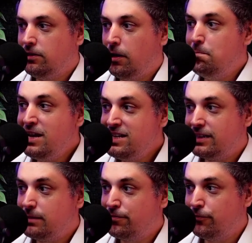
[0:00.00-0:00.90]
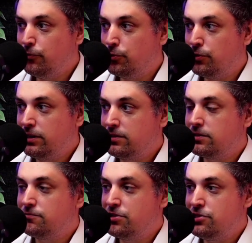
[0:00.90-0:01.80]
immediately before
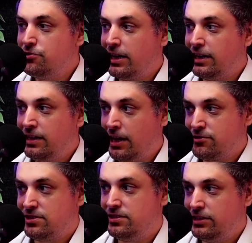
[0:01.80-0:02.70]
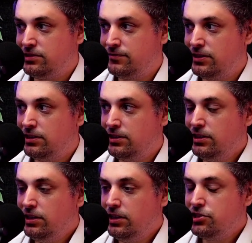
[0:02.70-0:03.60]
Rishi Sunak announced the date of the
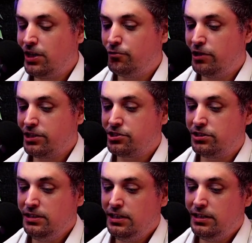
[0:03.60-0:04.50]
general election.